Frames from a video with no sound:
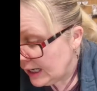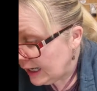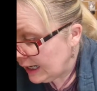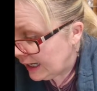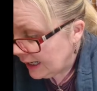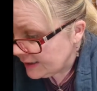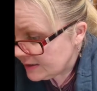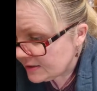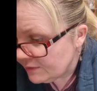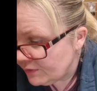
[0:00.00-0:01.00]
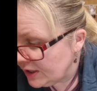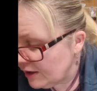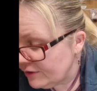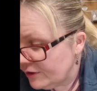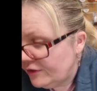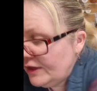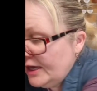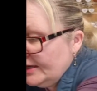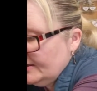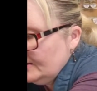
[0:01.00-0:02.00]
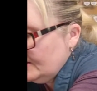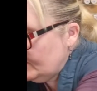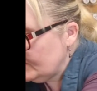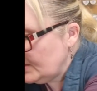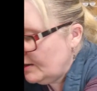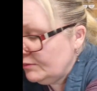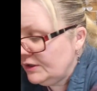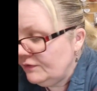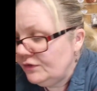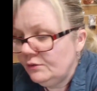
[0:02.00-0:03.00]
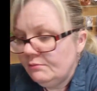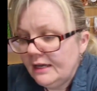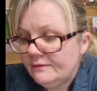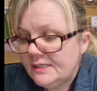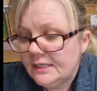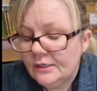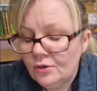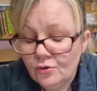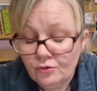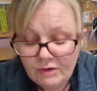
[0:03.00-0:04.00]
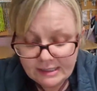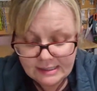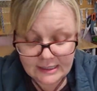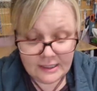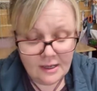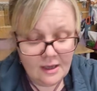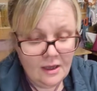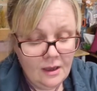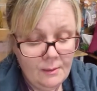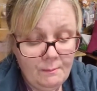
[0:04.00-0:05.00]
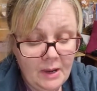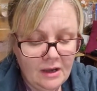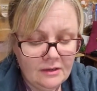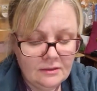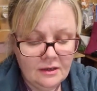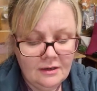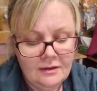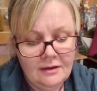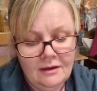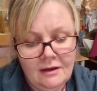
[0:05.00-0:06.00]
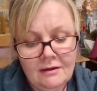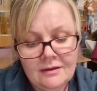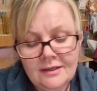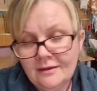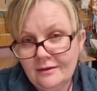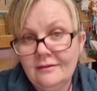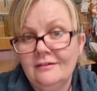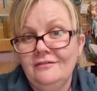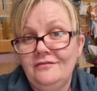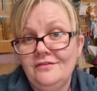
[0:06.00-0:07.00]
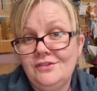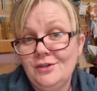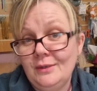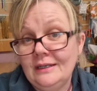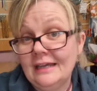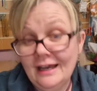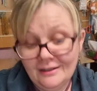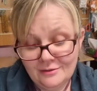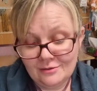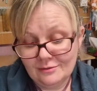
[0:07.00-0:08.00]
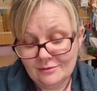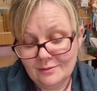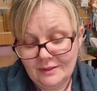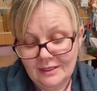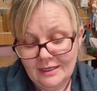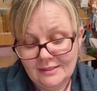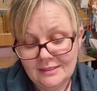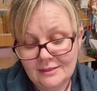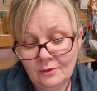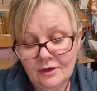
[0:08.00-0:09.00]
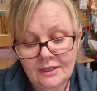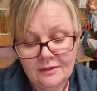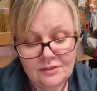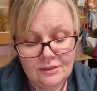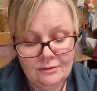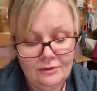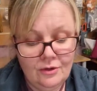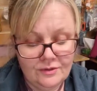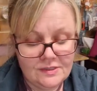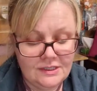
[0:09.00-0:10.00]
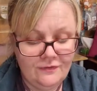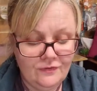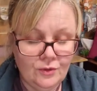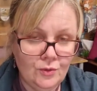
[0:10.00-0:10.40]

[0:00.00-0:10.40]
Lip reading: And the other thing, if you may have seen it already, but I love doing candles with this. So I do lots of different